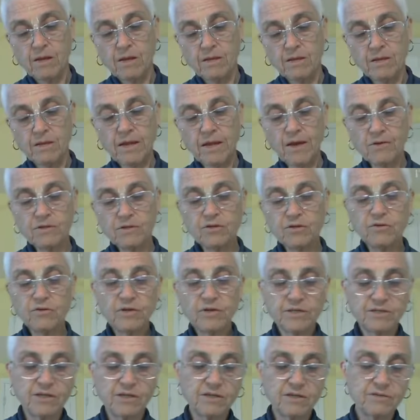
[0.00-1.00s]
The
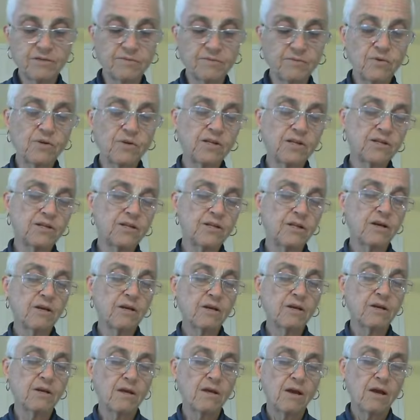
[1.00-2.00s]
characteristics of
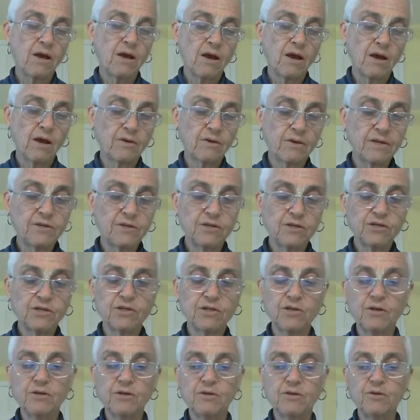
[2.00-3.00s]
Krishna are
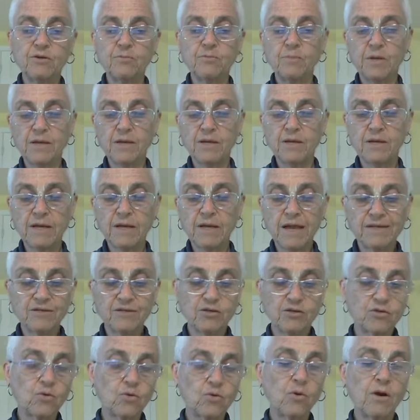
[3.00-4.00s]
understood to be a
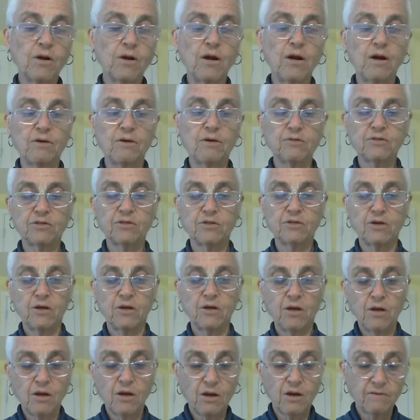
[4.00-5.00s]
storehouse
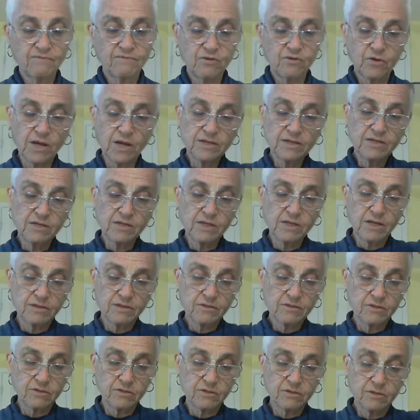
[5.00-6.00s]
of
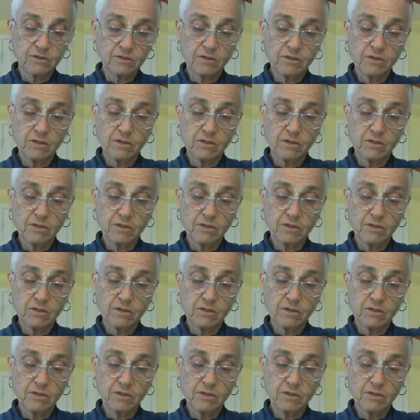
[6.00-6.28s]
transcendental